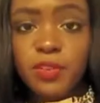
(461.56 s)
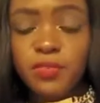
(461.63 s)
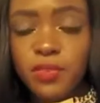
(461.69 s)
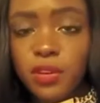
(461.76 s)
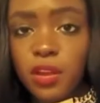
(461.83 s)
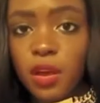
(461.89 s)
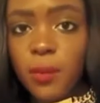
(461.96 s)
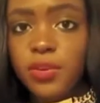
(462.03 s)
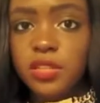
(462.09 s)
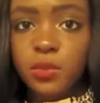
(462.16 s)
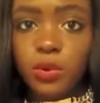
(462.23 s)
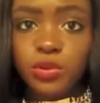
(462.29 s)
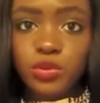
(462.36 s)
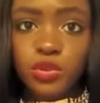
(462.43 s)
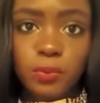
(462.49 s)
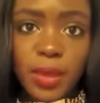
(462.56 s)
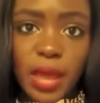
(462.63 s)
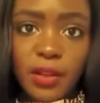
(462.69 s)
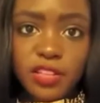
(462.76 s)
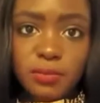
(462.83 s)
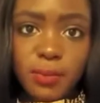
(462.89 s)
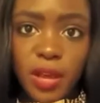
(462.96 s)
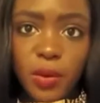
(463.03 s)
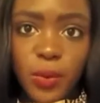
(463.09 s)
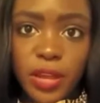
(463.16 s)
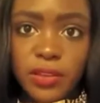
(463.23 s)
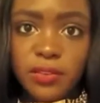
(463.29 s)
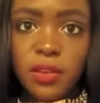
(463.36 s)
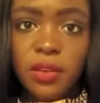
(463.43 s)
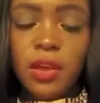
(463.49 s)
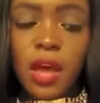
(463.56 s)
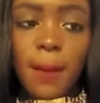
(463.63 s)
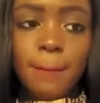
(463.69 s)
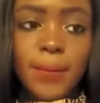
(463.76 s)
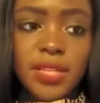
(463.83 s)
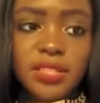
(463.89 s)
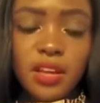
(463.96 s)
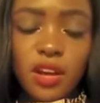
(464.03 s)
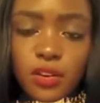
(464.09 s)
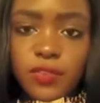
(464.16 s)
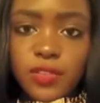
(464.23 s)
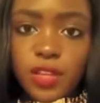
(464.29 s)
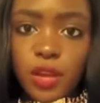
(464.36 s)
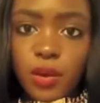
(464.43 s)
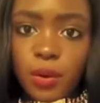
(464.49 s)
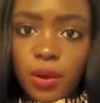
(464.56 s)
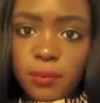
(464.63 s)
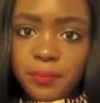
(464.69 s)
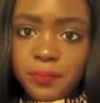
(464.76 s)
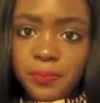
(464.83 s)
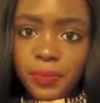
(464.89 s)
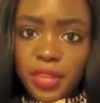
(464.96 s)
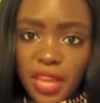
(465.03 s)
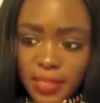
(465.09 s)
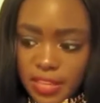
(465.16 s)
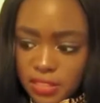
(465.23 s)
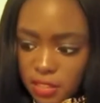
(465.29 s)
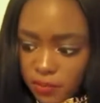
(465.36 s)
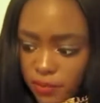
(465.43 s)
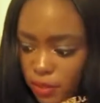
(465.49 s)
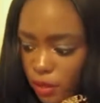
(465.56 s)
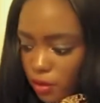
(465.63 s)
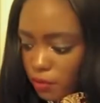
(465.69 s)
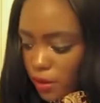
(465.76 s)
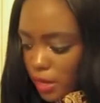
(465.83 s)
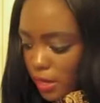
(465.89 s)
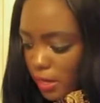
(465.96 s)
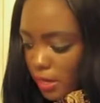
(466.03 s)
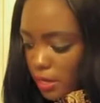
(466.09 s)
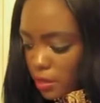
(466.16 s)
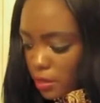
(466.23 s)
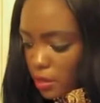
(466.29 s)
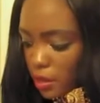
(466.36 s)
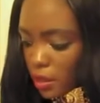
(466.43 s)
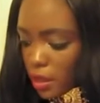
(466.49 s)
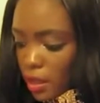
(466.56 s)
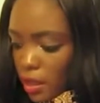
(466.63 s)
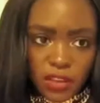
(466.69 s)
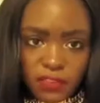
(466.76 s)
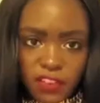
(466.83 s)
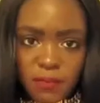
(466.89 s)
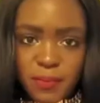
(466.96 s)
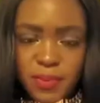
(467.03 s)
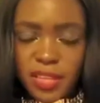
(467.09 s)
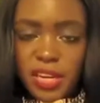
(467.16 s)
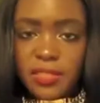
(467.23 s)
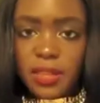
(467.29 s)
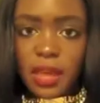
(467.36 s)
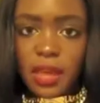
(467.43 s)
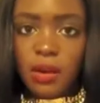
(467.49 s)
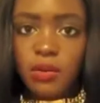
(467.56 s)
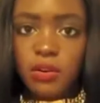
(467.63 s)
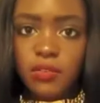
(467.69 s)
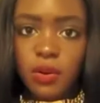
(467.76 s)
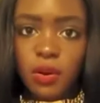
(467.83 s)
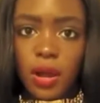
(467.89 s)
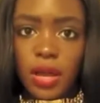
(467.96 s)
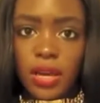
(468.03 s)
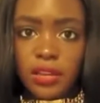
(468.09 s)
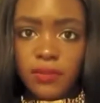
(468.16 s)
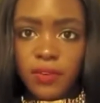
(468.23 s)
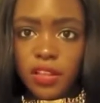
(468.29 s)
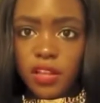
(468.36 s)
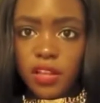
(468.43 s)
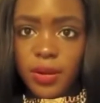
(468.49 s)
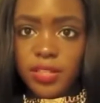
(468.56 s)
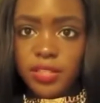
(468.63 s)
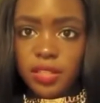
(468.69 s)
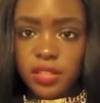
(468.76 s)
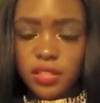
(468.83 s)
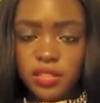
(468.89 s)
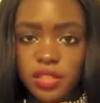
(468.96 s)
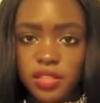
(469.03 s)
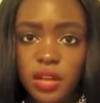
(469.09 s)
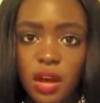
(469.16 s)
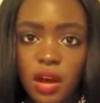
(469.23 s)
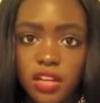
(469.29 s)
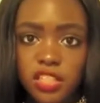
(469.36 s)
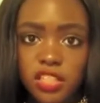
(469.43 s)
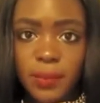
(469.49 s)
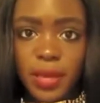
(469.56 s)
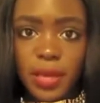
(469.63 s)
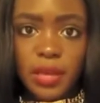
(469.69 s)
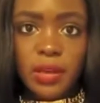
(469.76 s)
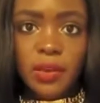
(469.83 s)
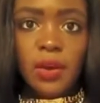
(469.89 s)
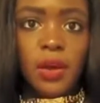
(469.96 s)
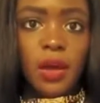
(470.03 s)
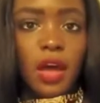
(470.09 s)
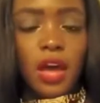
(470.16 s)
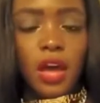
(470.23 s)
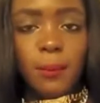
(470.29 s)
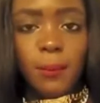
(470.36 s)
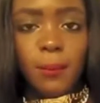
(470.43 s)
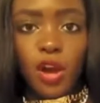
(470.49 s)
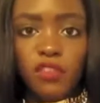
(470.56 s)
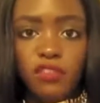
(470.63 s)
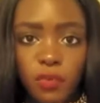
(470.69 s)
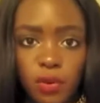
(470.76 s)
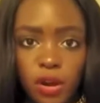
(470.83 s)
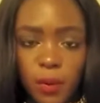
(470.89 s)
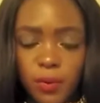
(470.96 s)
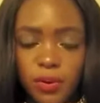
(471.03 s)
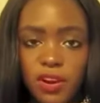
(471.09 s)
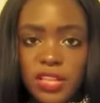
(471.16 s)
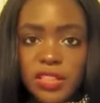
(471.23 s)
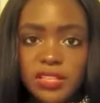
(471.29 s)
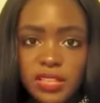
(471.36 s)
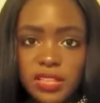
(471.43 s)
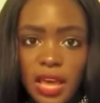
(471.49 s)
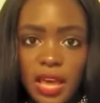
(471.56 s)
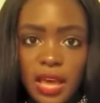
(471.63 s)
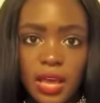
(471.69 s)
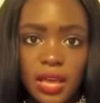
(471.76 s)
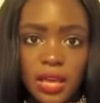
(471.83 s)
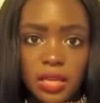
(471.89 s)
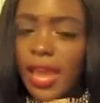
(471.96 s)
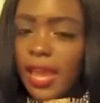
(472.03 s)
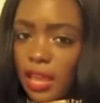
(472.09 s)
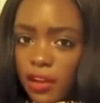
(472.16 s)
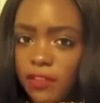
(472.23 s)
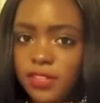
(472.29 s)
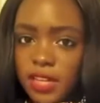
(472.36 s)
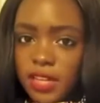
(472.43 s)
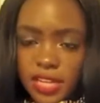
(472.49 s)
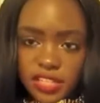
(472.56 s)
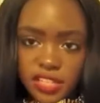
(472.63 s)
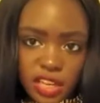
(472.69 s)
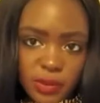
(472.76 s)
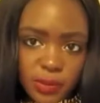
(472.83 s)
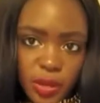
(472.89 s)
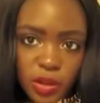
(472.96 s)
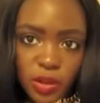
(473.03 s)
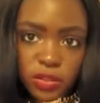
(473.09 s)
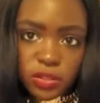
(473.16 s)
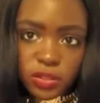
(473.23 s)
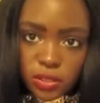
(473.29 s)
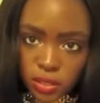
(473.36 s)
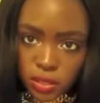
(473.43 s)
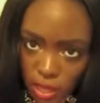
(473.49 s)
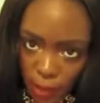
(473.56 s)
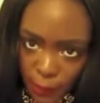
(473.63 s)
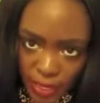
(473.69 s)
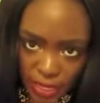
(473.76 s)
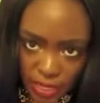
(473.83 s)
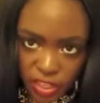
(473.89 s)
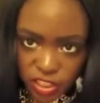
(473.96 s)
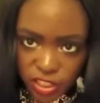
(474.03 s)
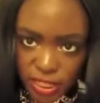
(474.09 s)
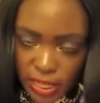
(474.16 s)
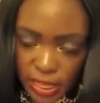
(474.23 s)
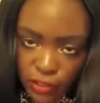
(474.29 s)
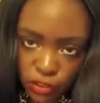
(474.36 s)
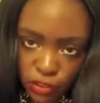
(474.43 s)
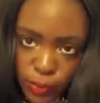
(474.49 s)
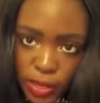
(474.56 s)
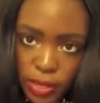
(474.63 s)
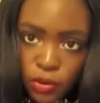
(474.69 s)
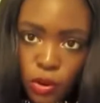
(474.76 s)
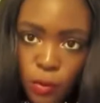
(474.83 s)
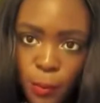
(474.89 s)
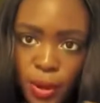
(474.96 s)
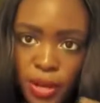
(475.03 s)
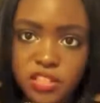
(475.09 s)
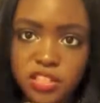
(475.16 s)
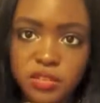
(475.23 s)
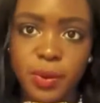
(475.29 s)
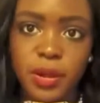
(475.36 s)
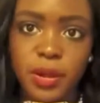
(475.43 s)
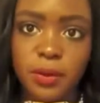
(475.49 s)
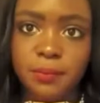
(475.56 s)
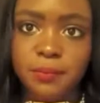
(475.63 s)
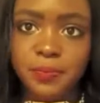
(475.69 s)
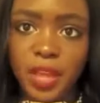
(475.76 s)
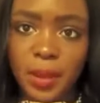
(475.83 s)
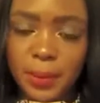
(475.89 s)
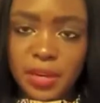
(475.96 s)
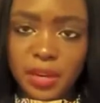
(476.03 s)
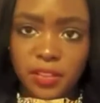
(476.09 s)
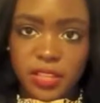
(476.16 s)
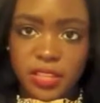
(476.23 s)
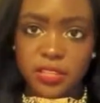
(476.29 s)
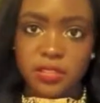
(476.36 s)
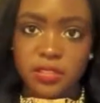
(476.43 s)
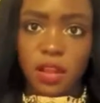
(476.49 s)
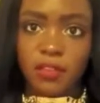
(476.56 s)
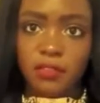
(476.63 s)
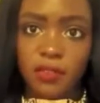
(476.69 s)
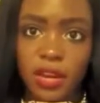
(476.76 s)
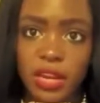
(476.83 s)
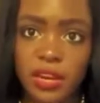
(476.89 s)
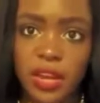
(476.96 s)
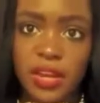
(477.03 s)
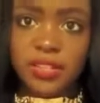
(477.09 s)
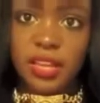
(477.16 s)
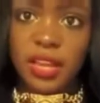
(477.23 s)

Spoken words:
this cap to do that. It's just a dome cap. Do you not think it's weird how like this woman is just randomly stuck at the bottom, or is it just me? I don't know. But I used this dome cap, and it was £1.99 from my local Afro-Caribbean hair shop, but you can get it from like beauty supply stores or wherever. And